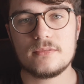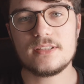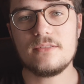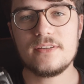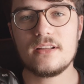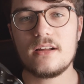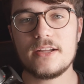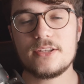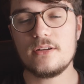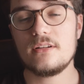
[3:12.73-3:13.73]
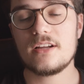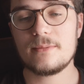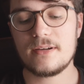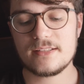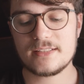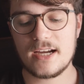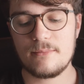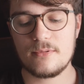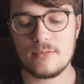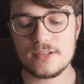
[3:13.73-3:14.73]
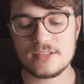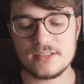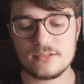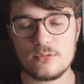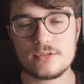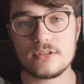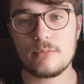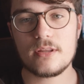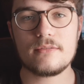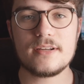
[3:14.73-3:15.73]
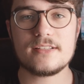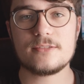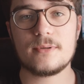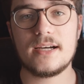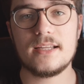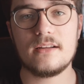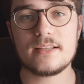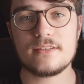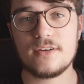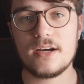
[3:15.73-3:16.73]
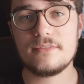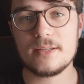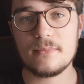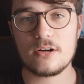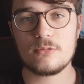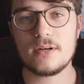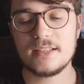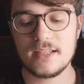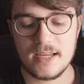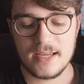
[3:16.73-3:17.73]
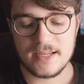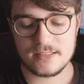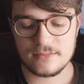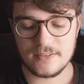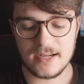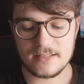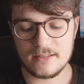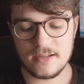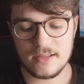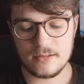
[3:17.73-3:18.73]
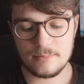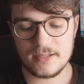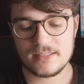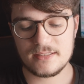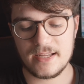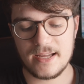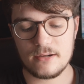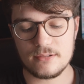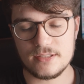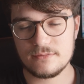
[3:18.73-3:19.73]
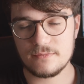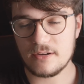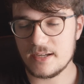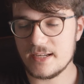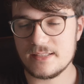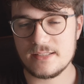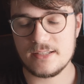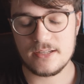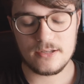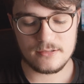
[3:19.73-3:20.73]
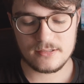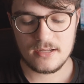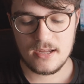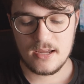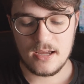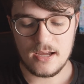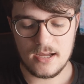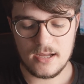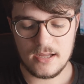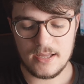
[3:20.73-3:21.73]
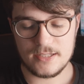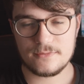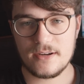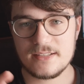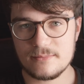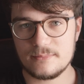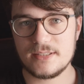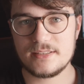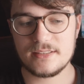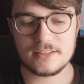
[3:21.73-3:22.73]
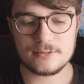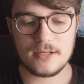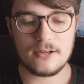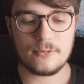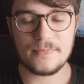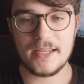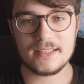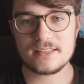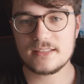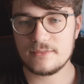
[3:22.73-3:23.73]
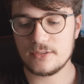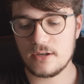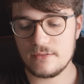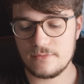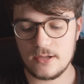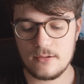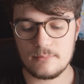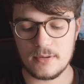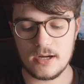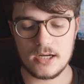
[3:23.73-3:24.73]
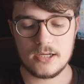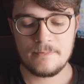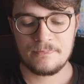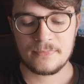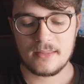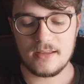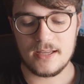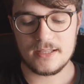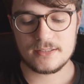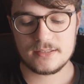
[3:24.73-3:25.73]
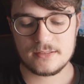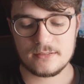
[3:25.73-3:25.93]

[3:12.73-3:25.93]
Something that I do like about this camera, which is also one of the reasons why I like the 5D Mark I, is the fact that the button layout is very easy to use. It's very simplistic as well. It does have live view, but it